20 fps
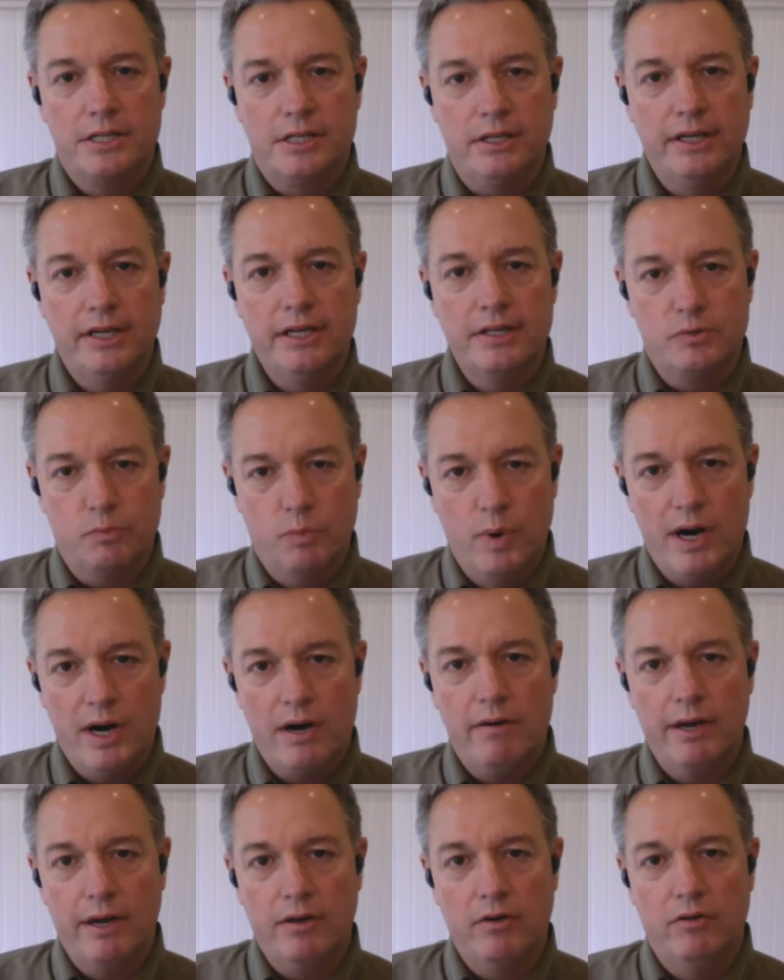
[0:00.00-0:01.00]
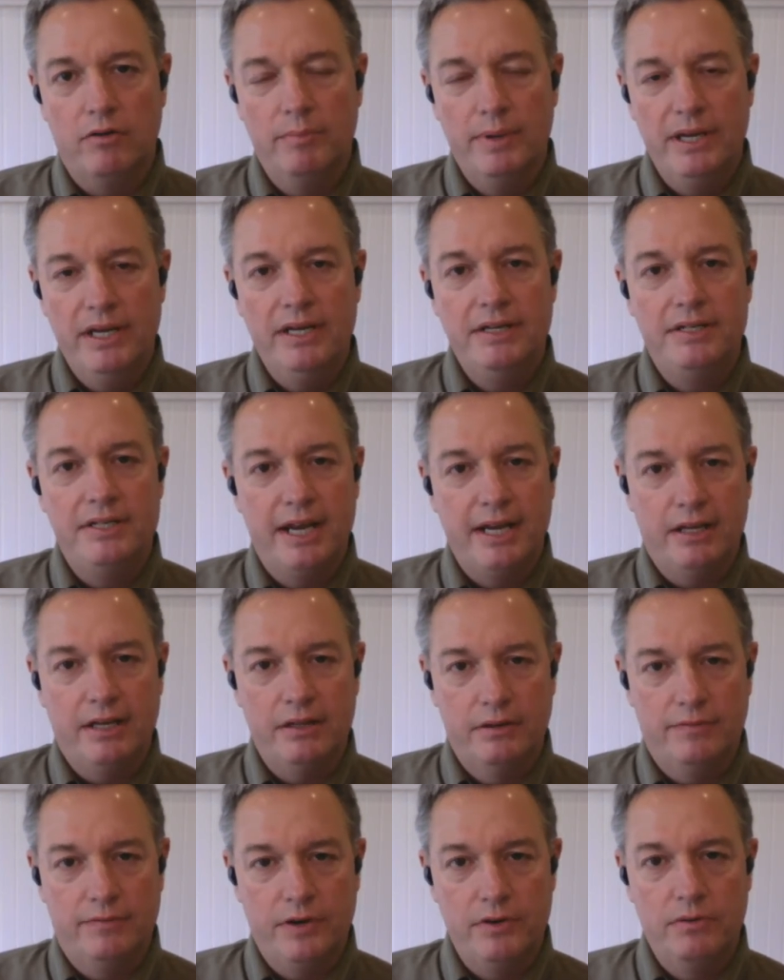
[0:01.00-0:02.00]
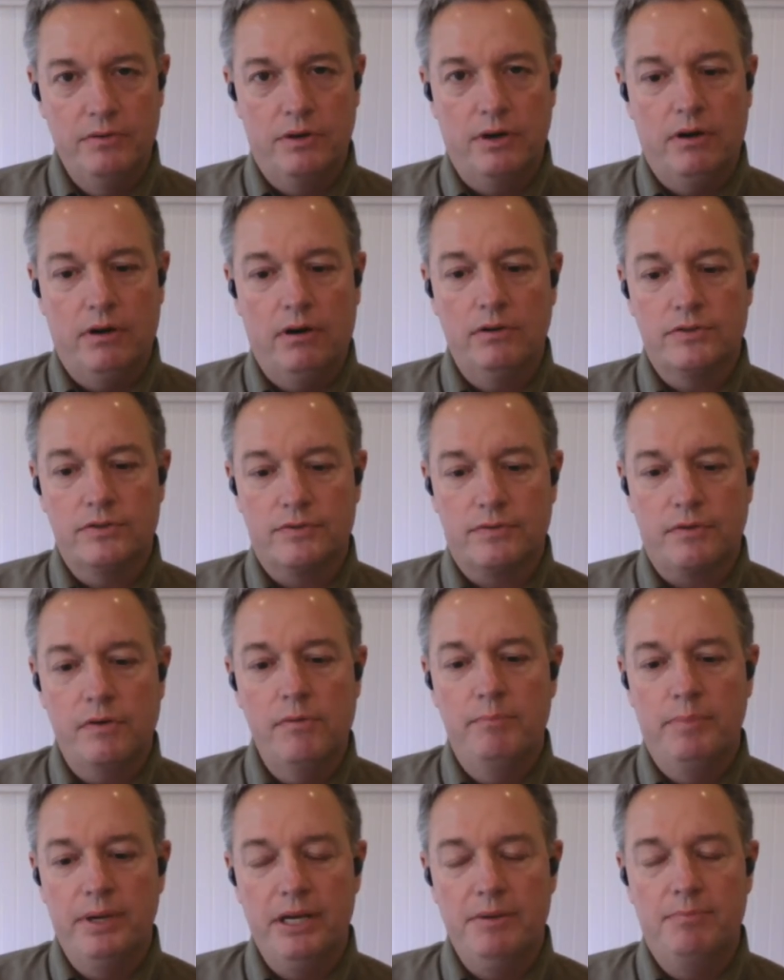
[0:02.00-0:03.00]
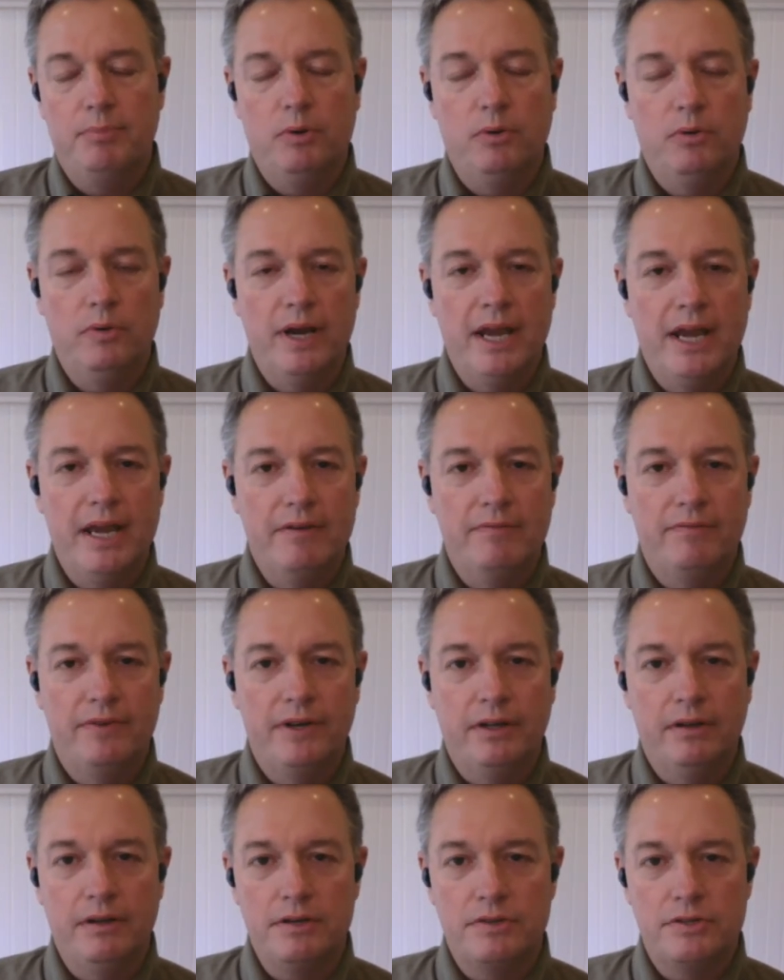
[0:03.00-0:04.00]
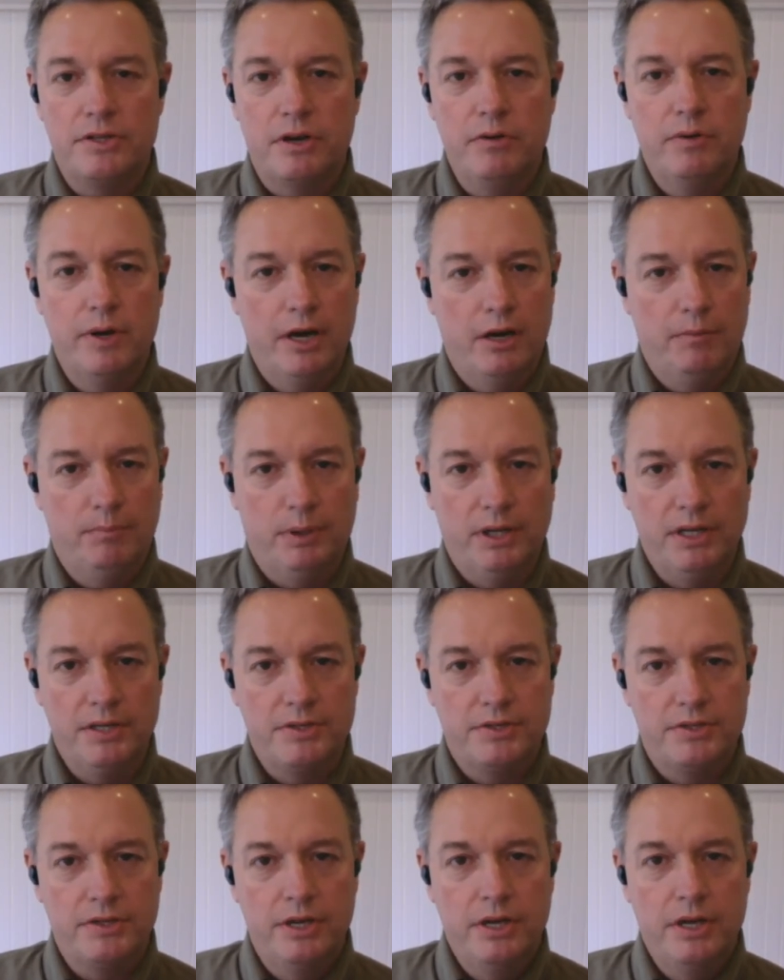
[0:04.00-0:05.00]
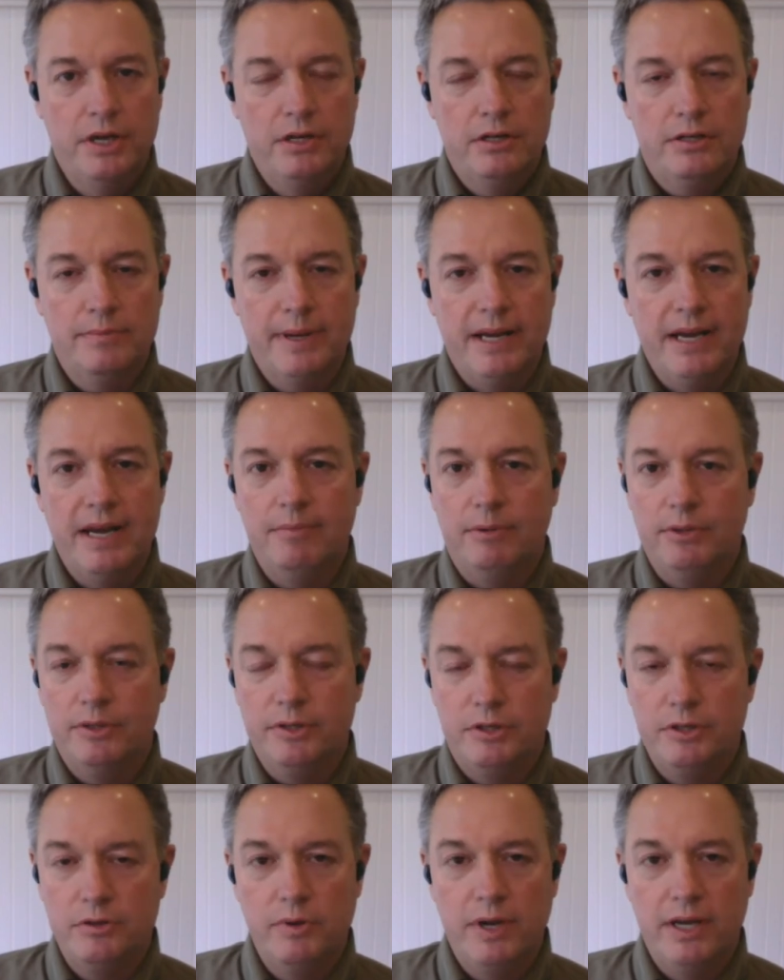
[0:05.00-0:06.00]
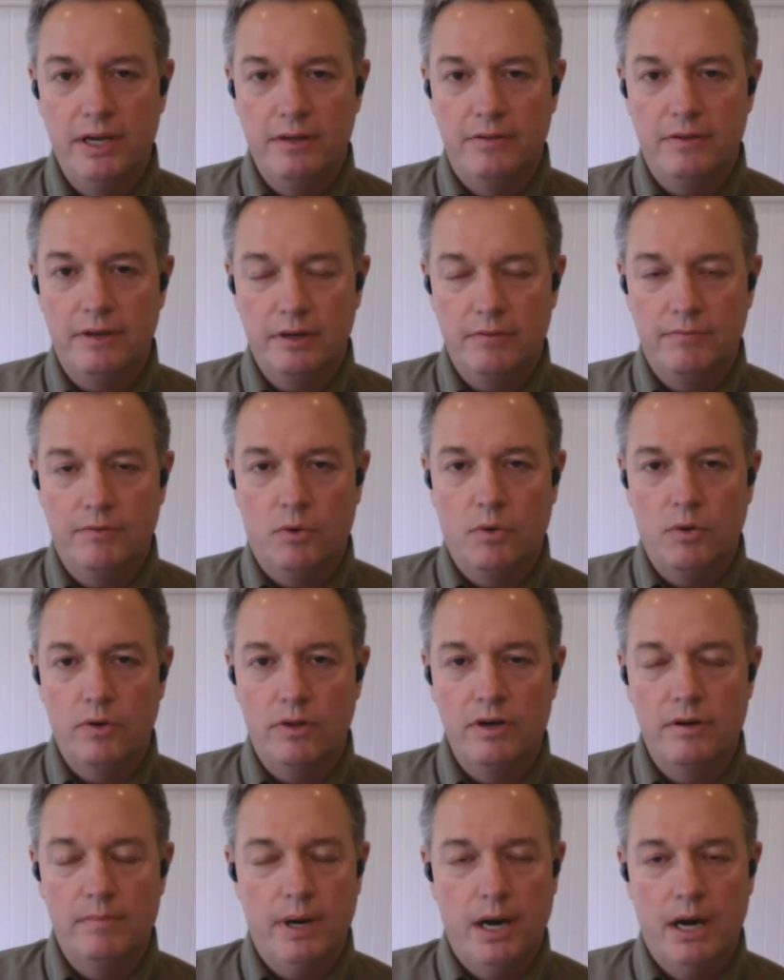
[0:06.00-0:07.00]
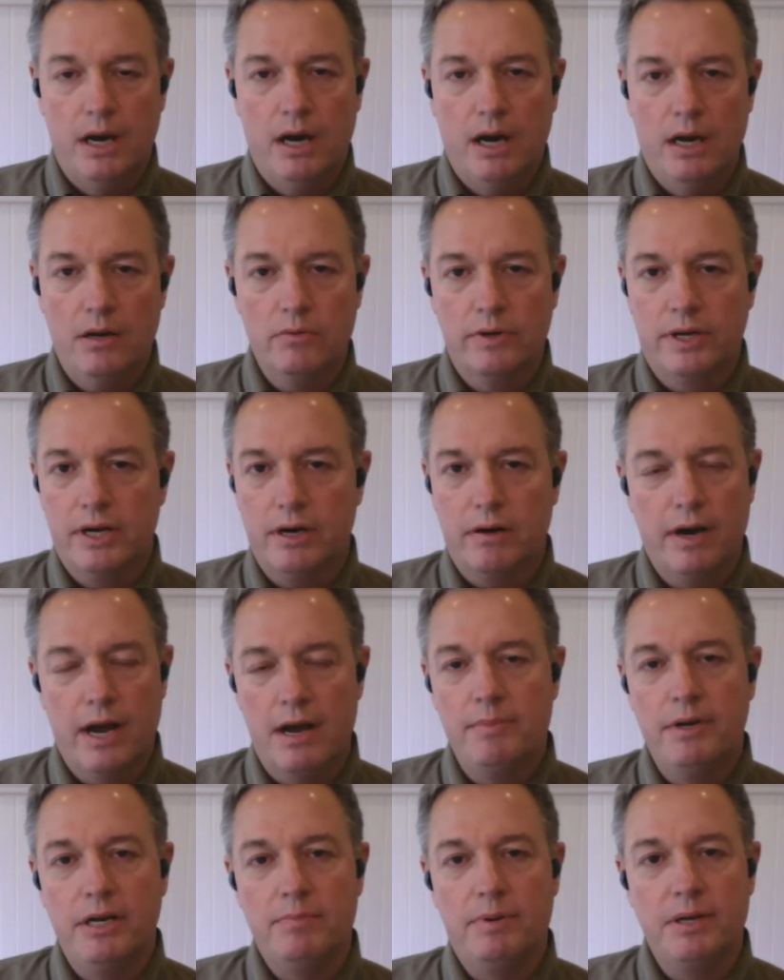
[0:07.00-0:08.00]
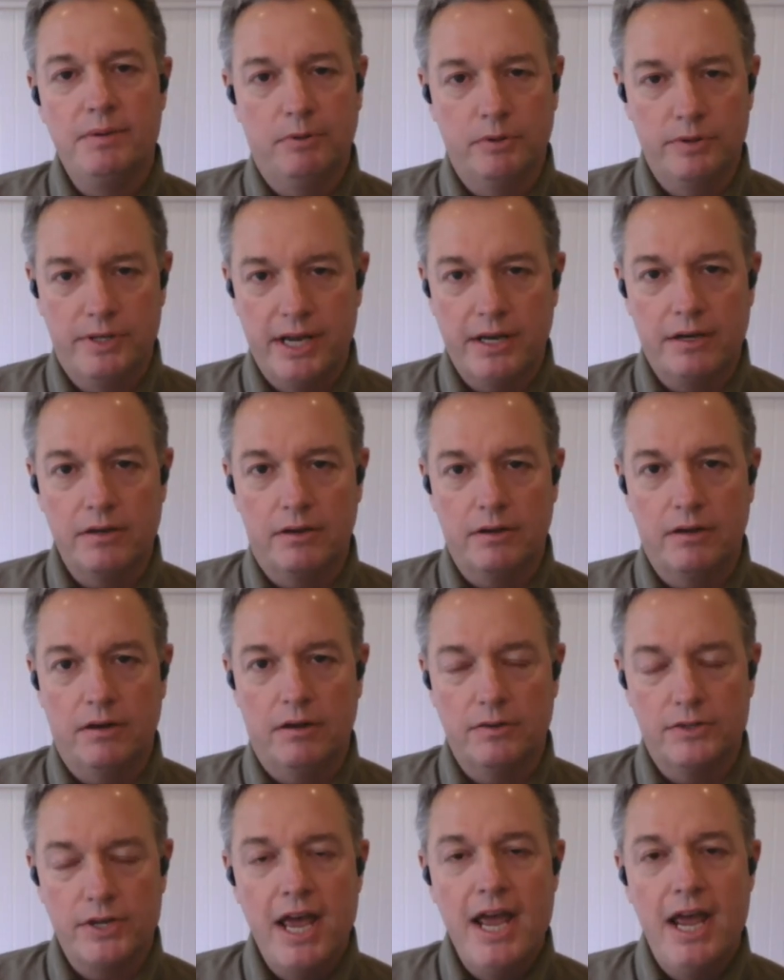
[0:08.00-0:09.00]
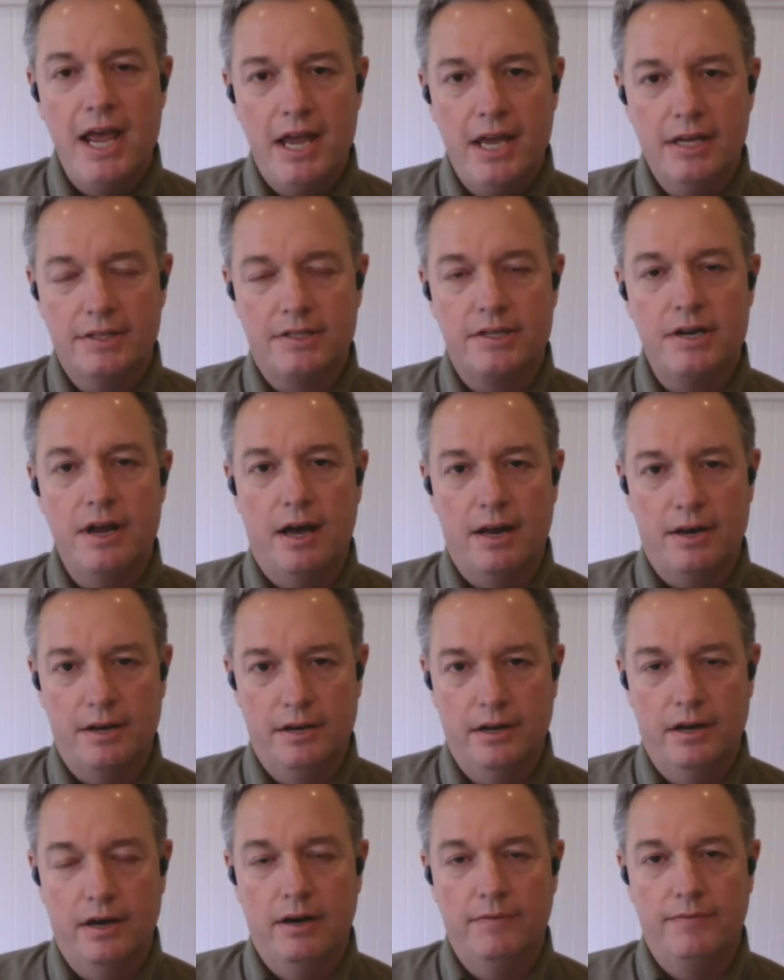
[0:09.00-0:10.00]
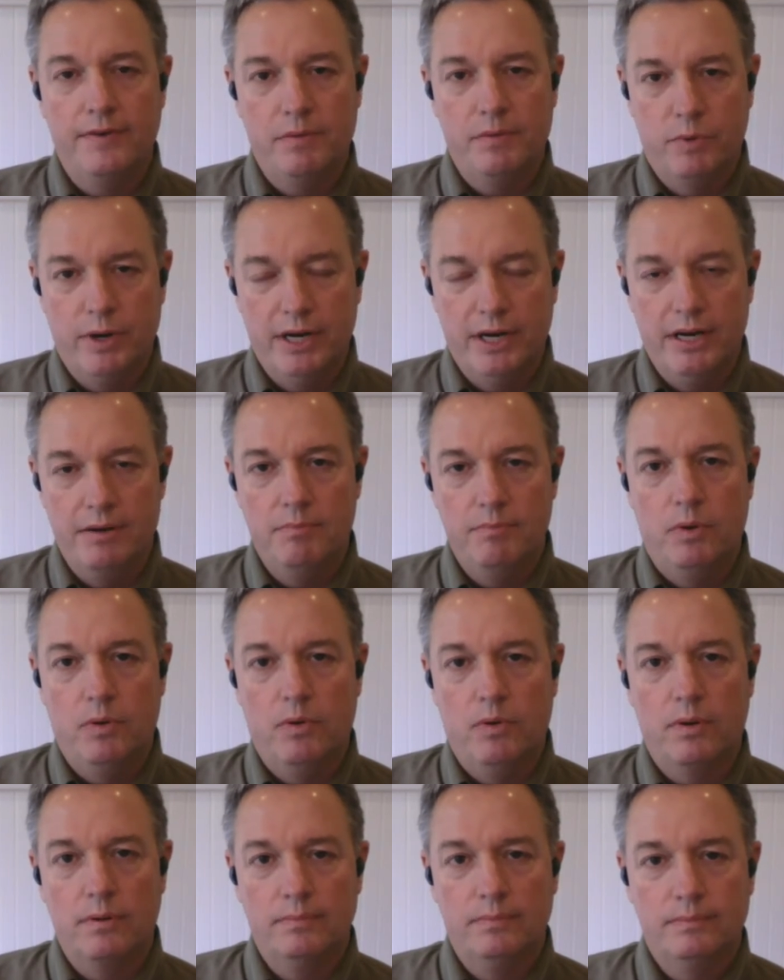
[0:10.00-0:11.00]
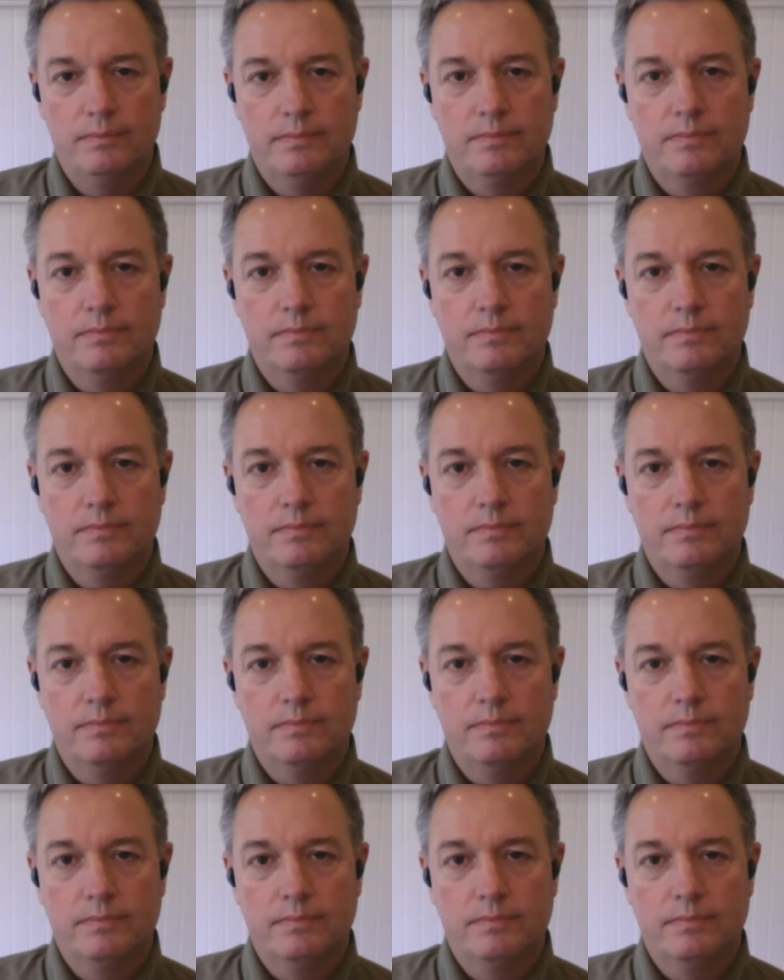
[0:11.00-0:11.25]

honestly, it's wearing on me taking the phone calls from people and feeling so helpless to be able to do anything for them. I don't care how many people are taking calls. It's not enough, and we need more.